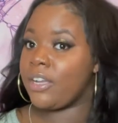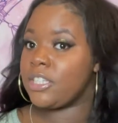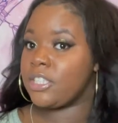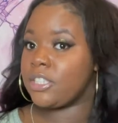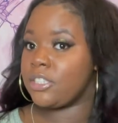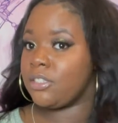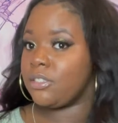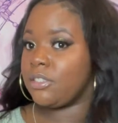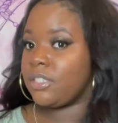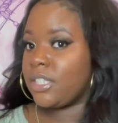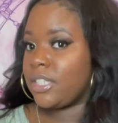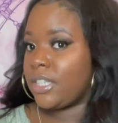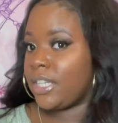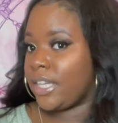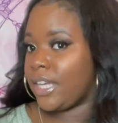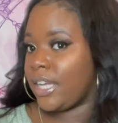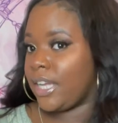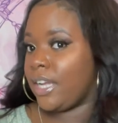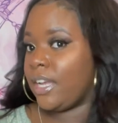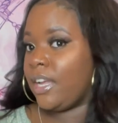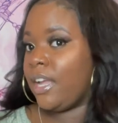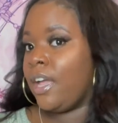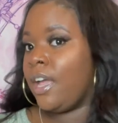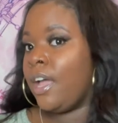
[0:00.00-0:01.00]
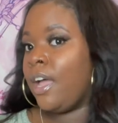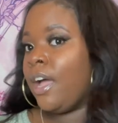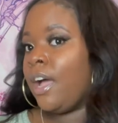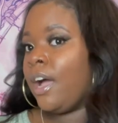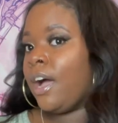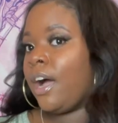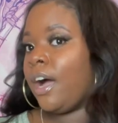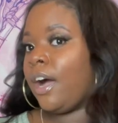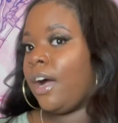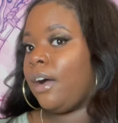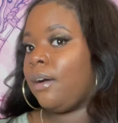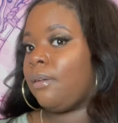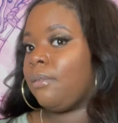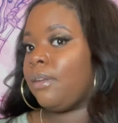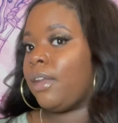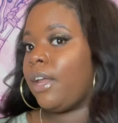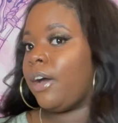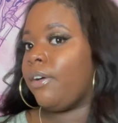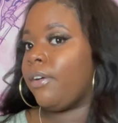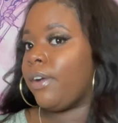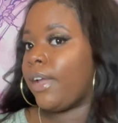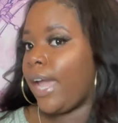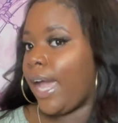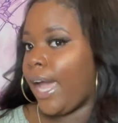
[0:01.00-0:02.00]
is usually
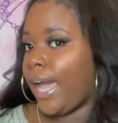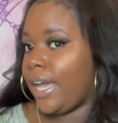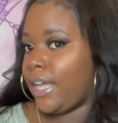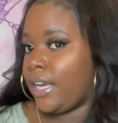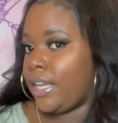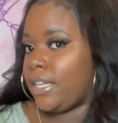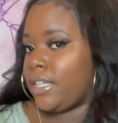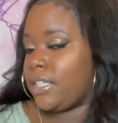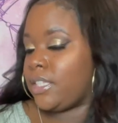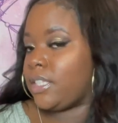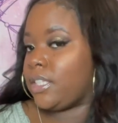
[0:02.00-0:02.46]
located.